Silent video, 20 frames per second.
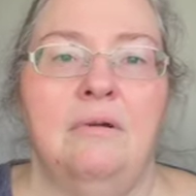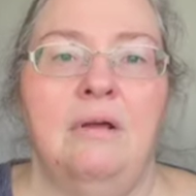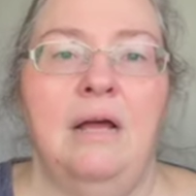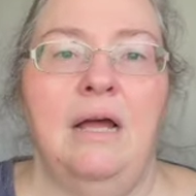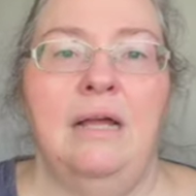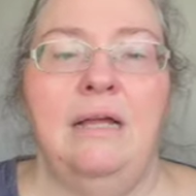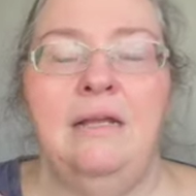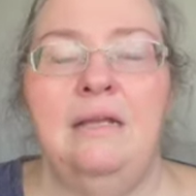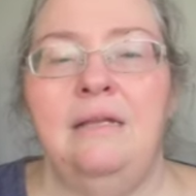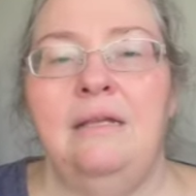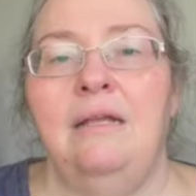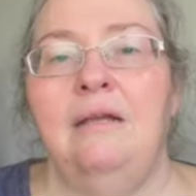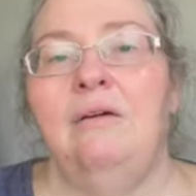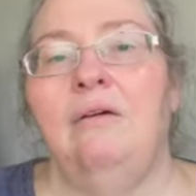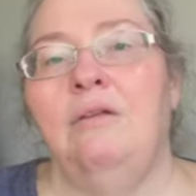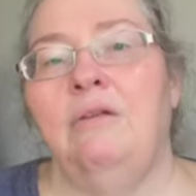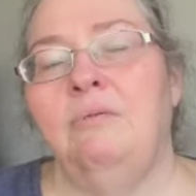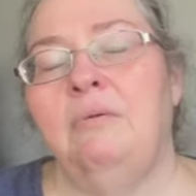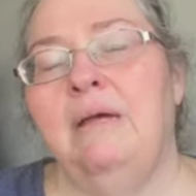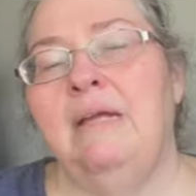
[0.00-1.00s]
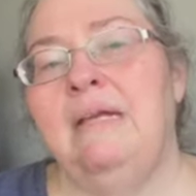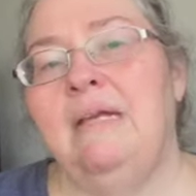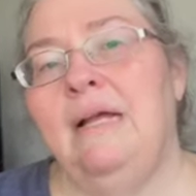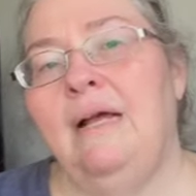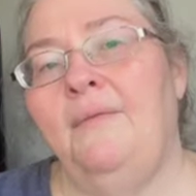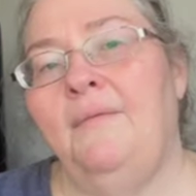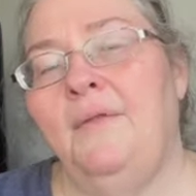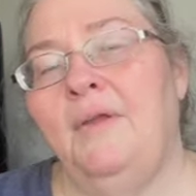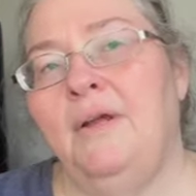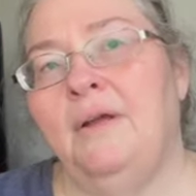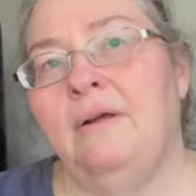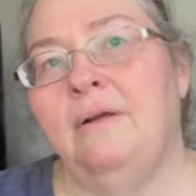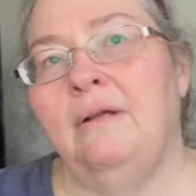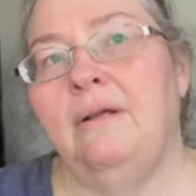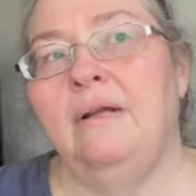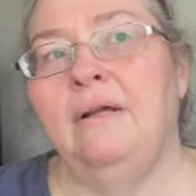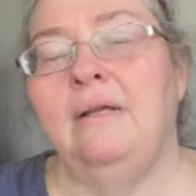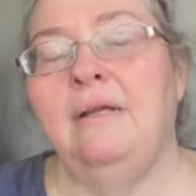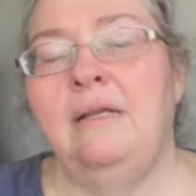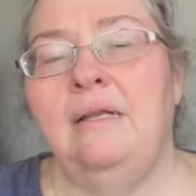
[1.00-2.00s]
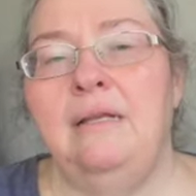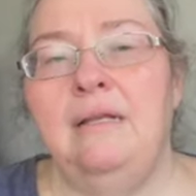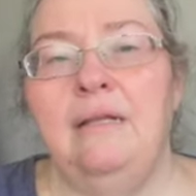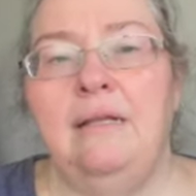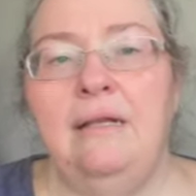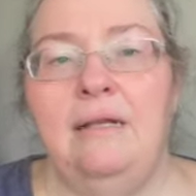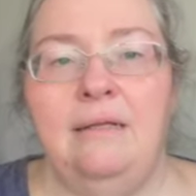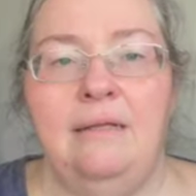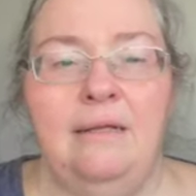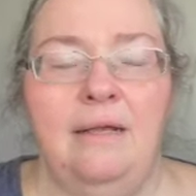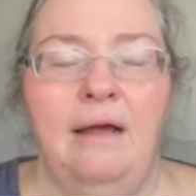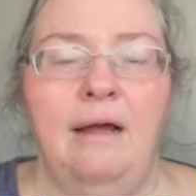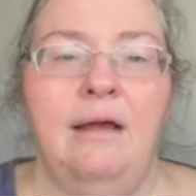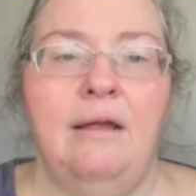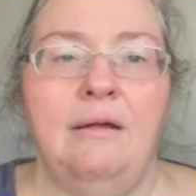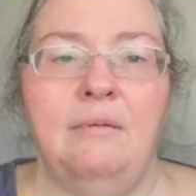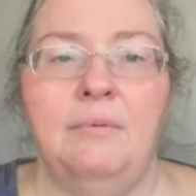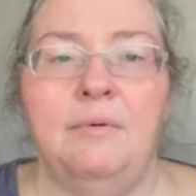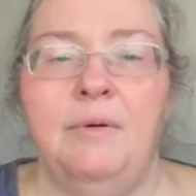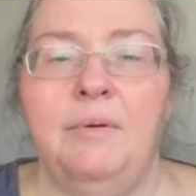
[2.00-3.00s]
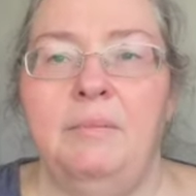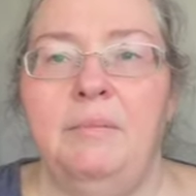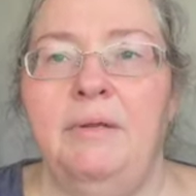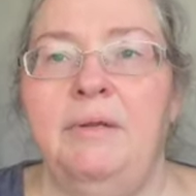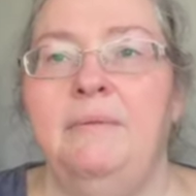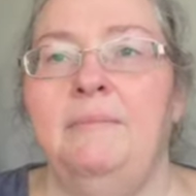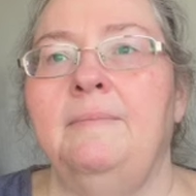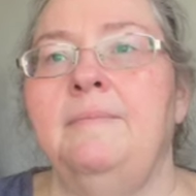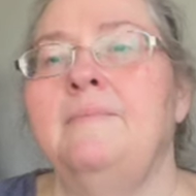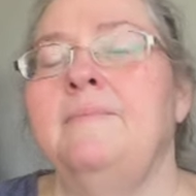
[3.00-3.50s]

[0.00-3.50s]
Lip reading: can knit on the way down there, and I can knit at the eye appointment.